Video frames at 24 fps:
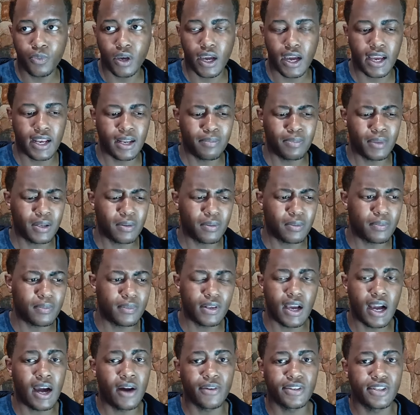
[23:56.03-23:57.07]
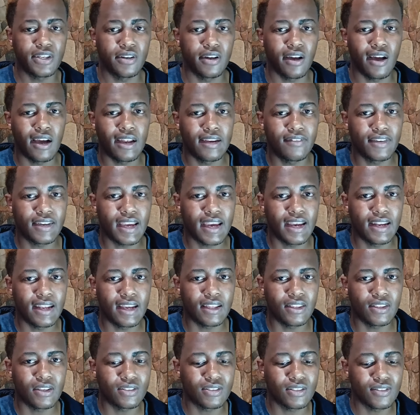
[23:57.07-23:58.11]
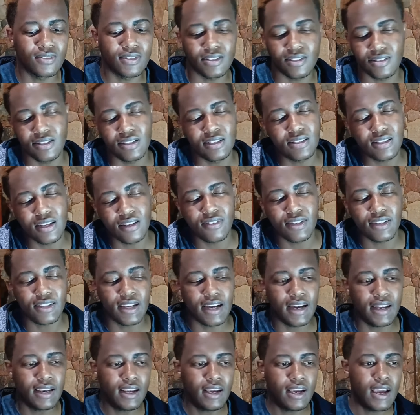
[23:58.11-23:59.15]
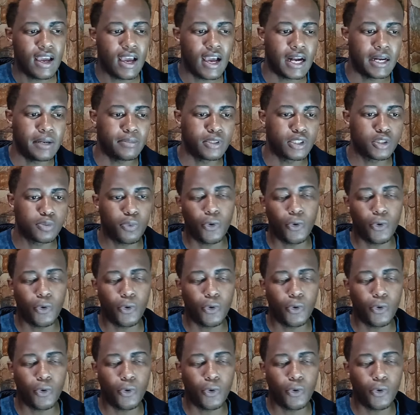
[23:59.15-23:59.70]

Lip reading: And I'm not out here advocating the services and stuff like that. I'm just